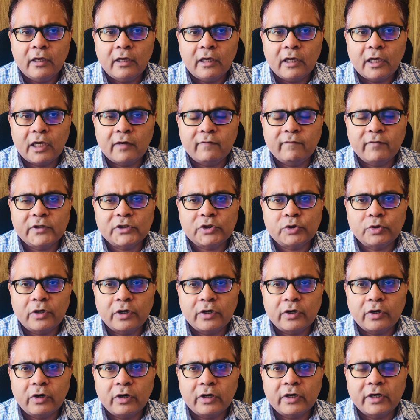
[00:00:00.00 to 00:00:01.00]
in which you are
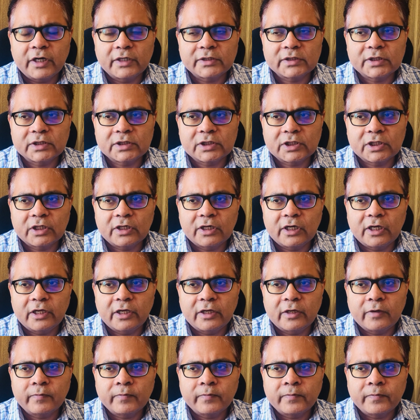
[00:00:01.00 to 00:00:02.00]
not
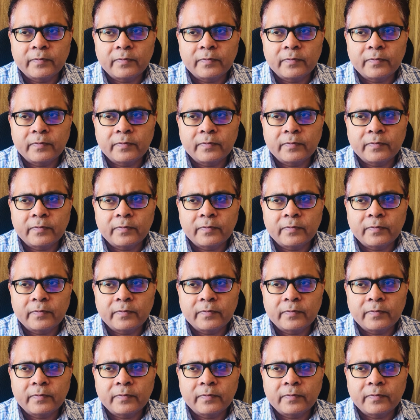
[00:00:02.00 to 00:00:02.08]
necessarily